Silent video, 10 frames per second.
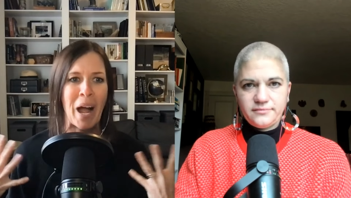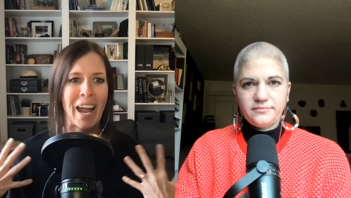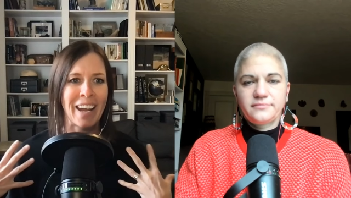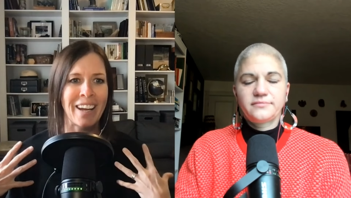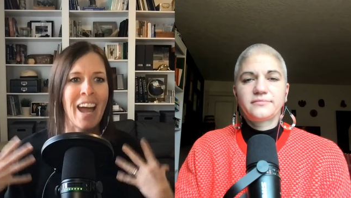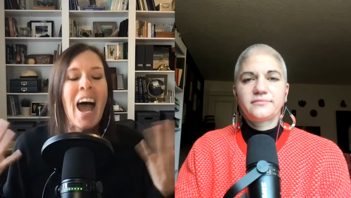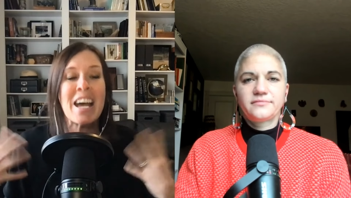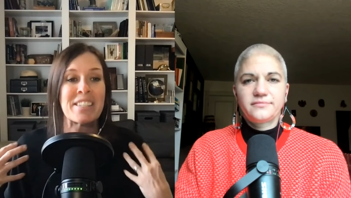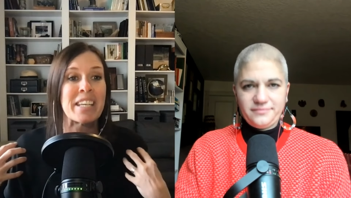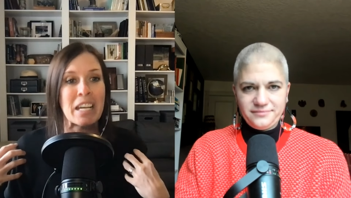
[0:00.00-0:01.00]
Speaker 1: why
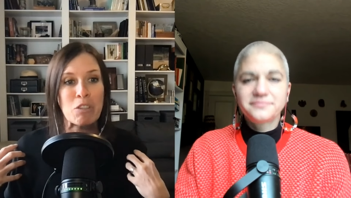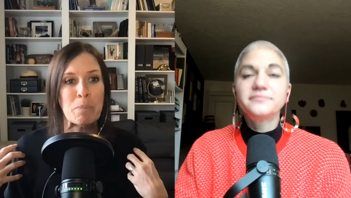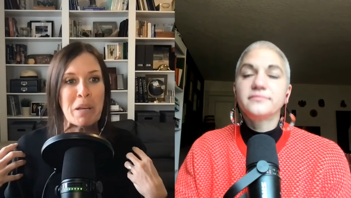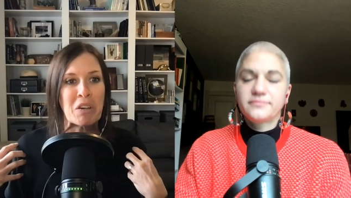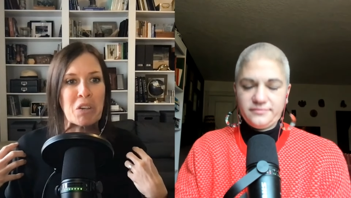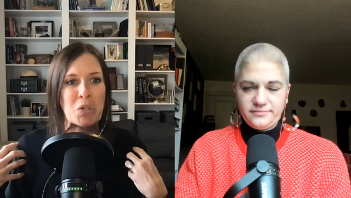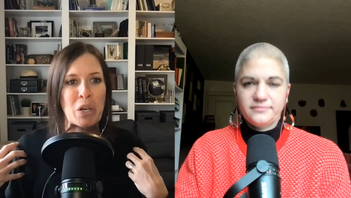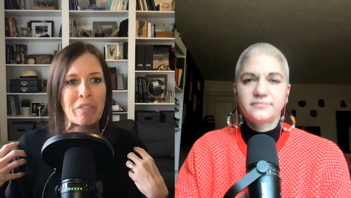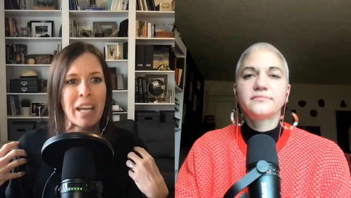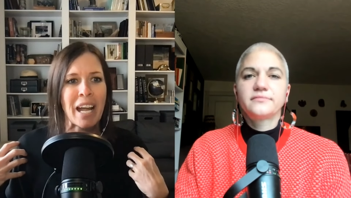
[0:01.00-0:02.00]
as a native speaker you're sort
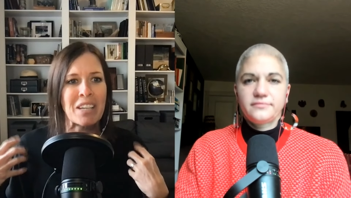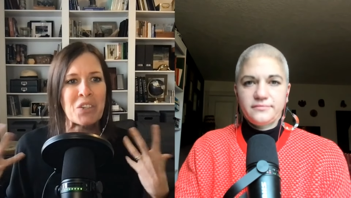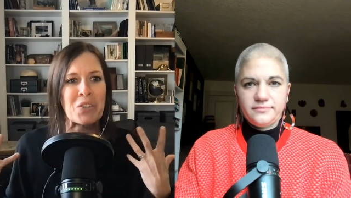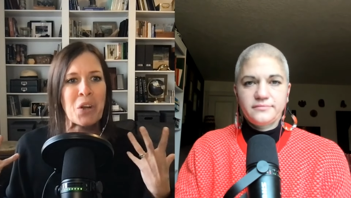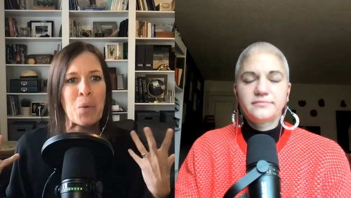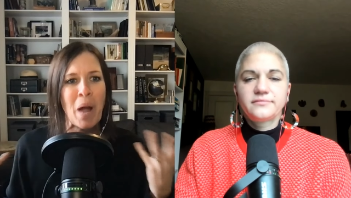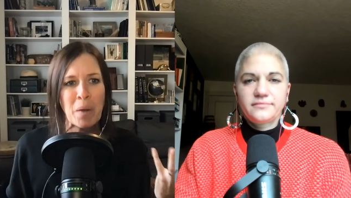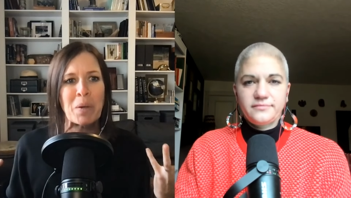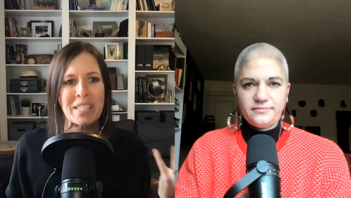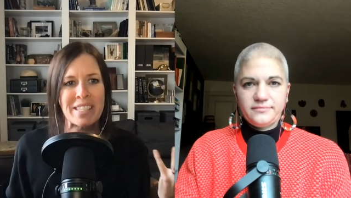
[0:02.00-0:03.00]
of like i don't know why
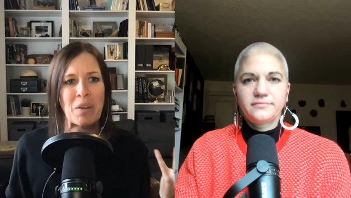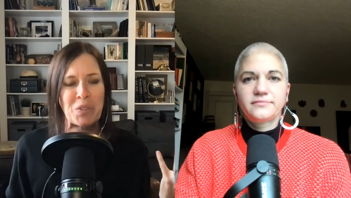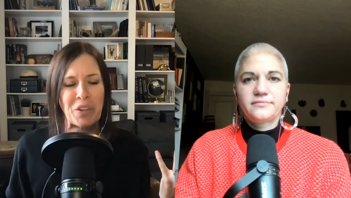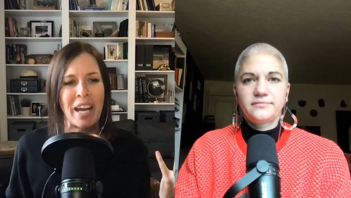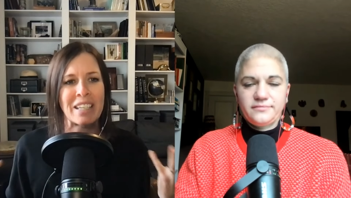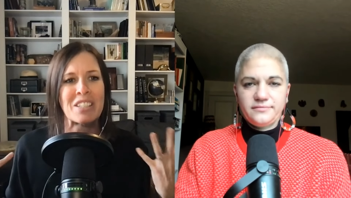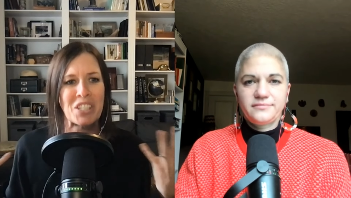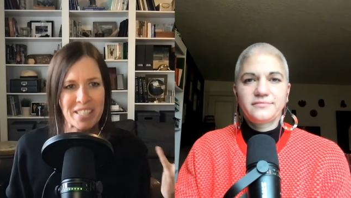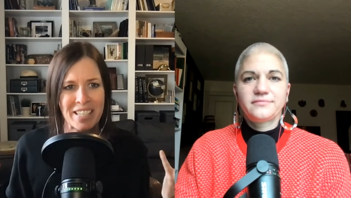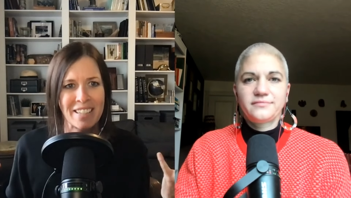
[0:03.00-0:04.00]
one sounds right it
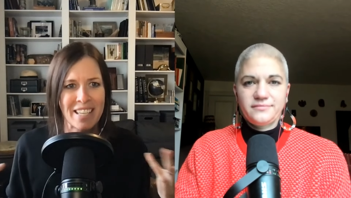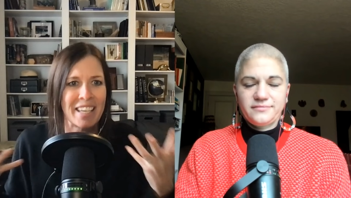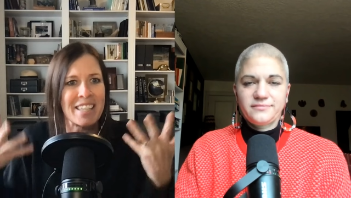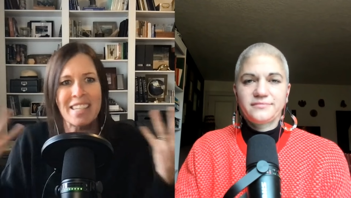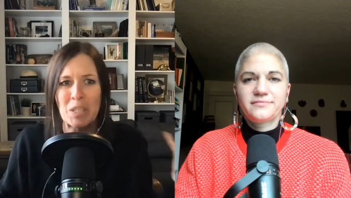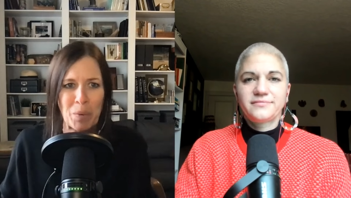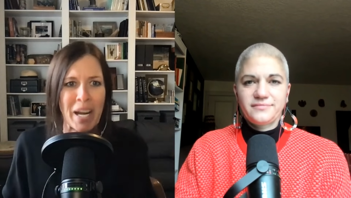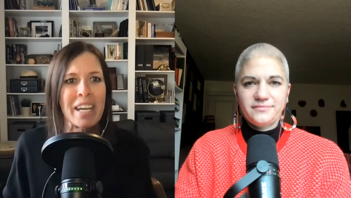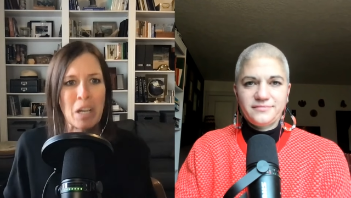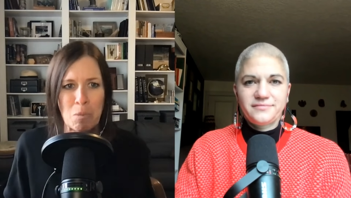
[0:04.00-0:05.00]
just does i guess that's what i
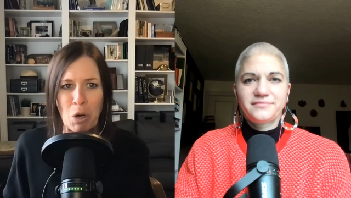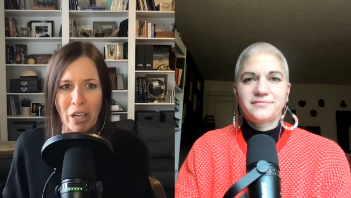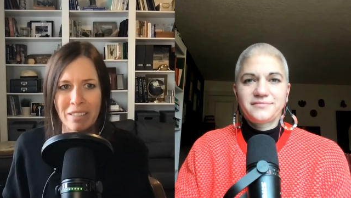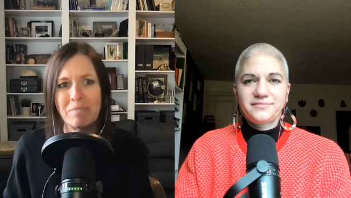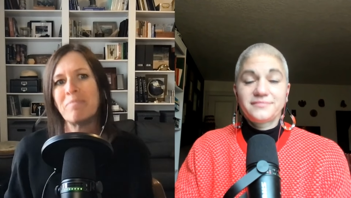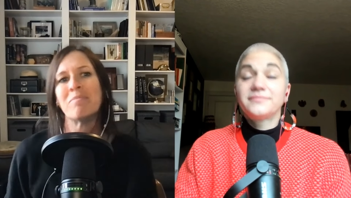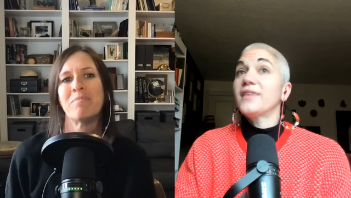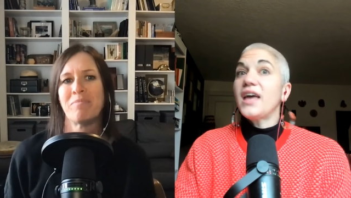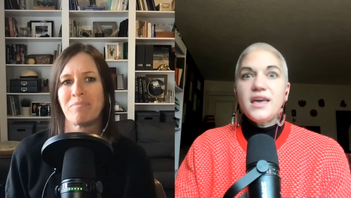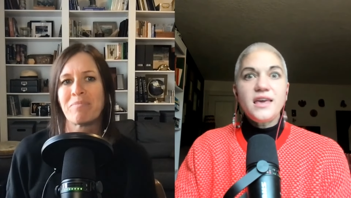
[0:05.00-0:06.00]
hear more
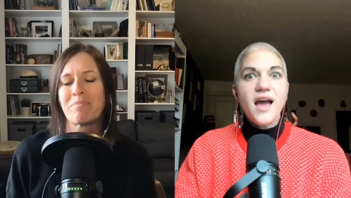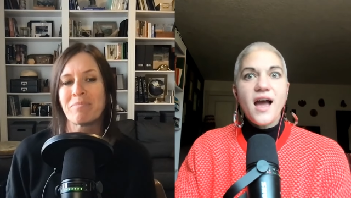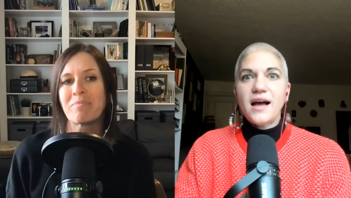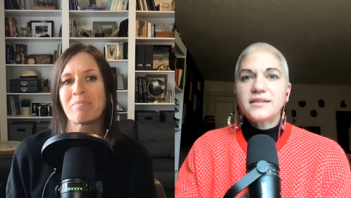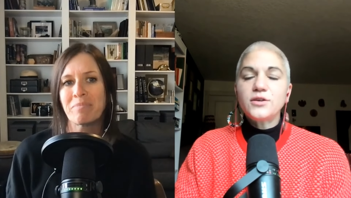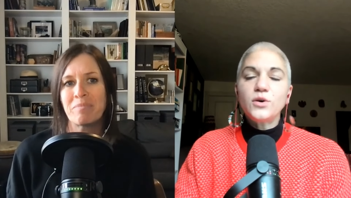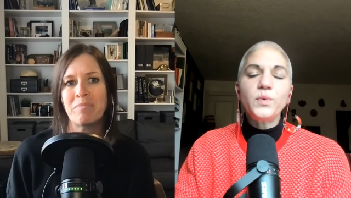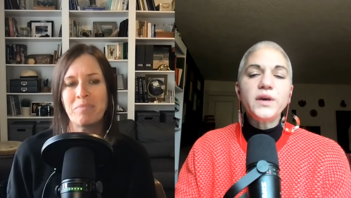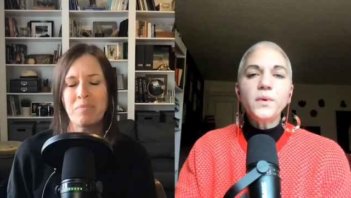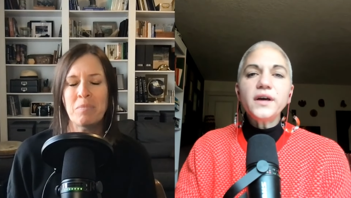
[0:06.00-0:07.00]
Speaker 2: yeah, so
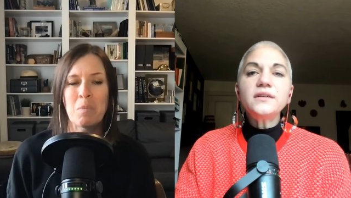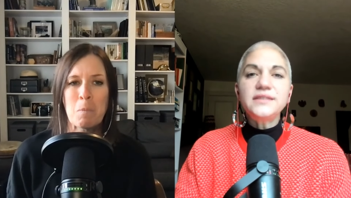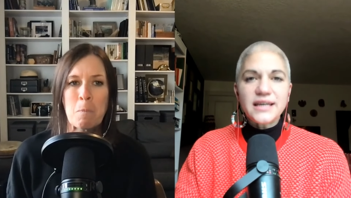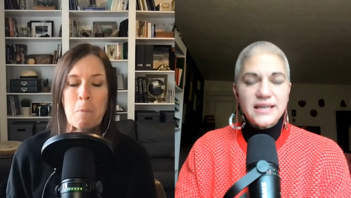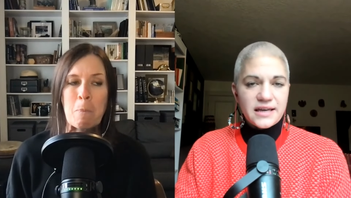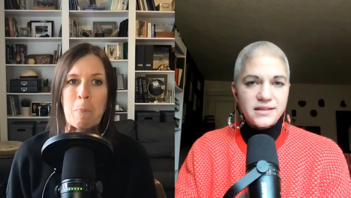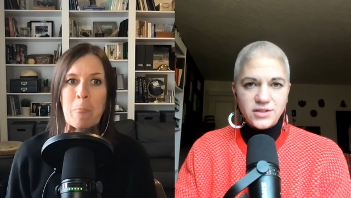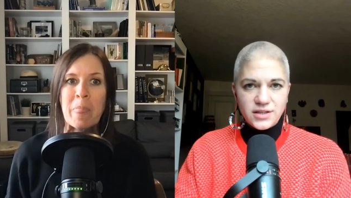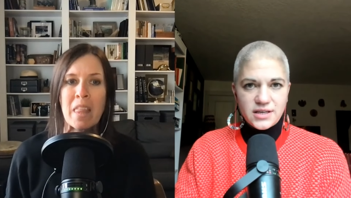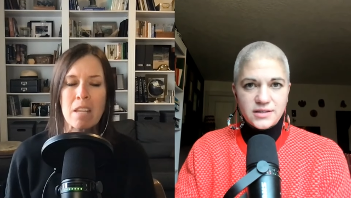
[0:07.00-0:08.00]
we will dig into
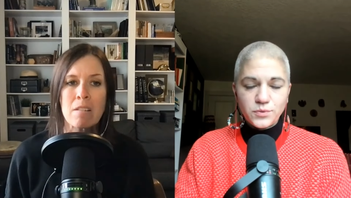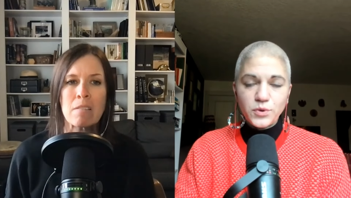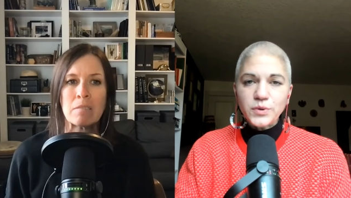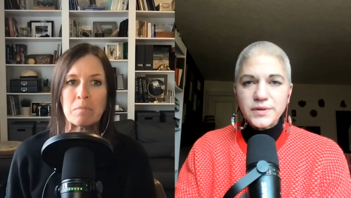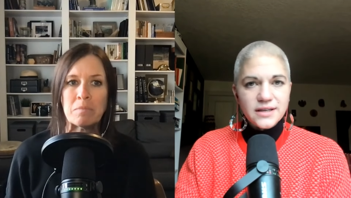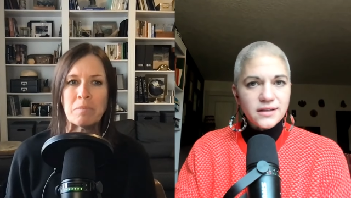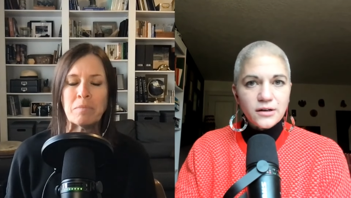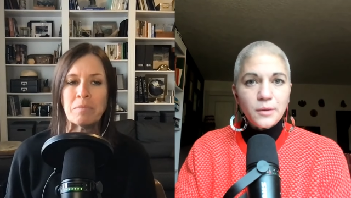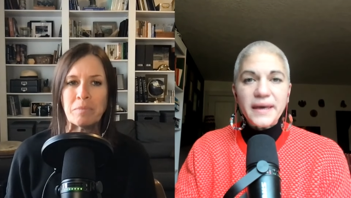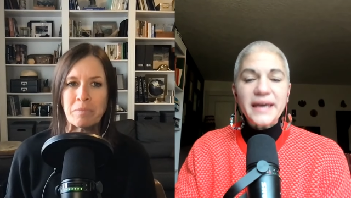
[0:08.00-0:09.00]
these rules a
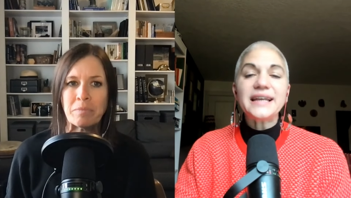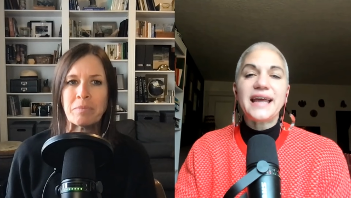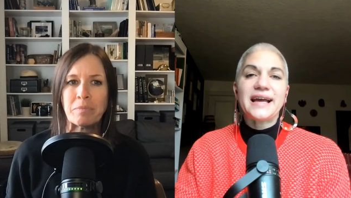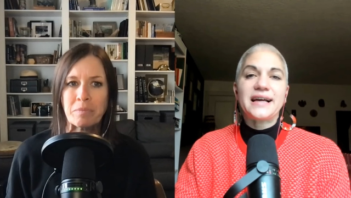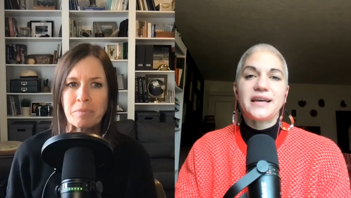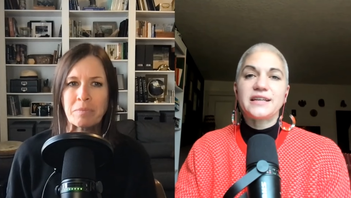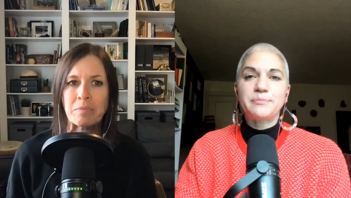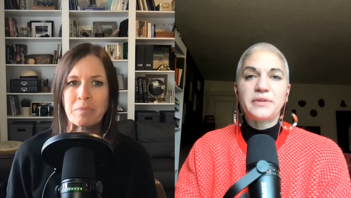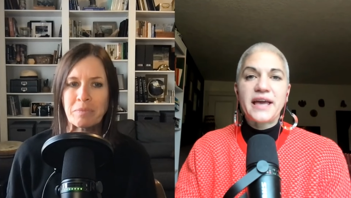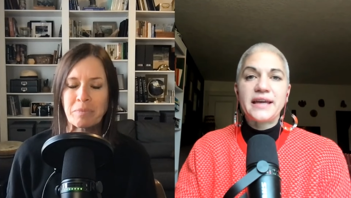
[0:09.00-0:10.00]
little bit and
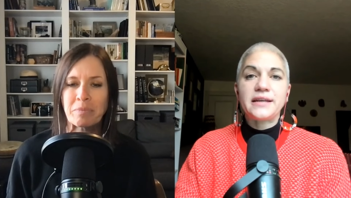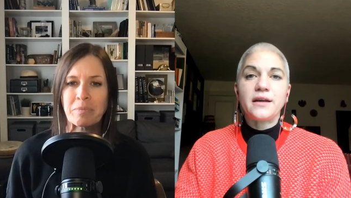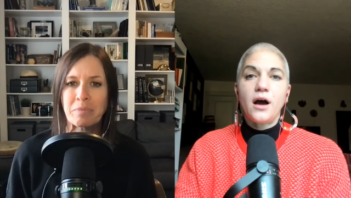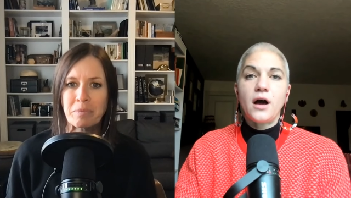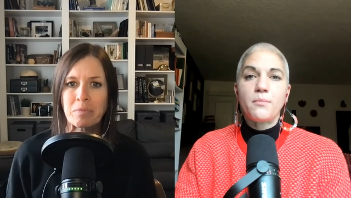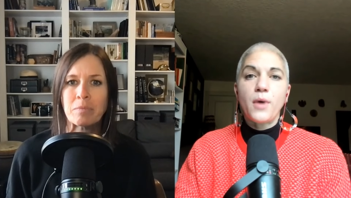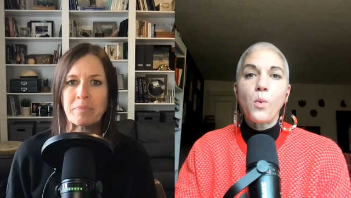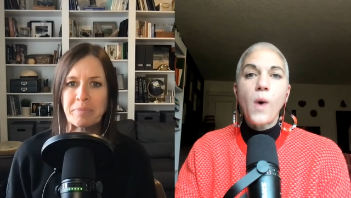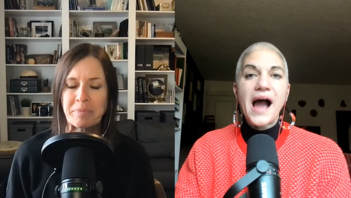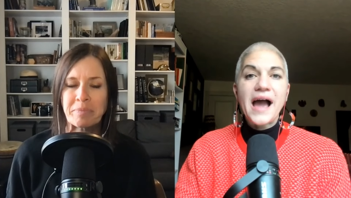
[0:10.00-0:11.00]
explain um,
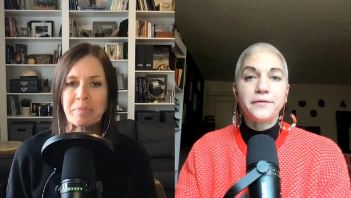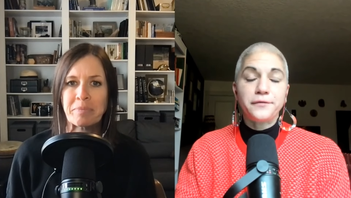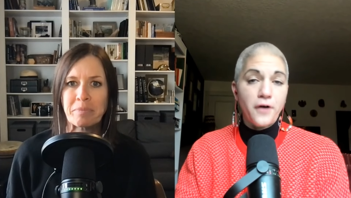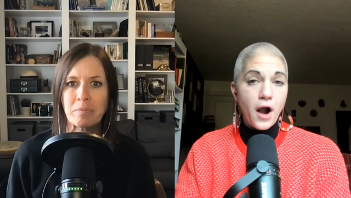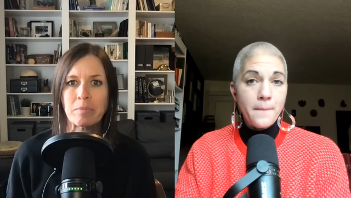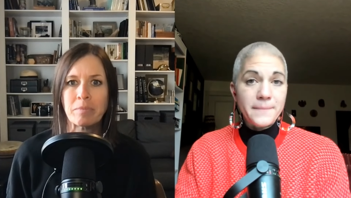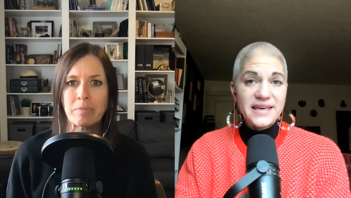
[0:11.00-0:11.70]
why from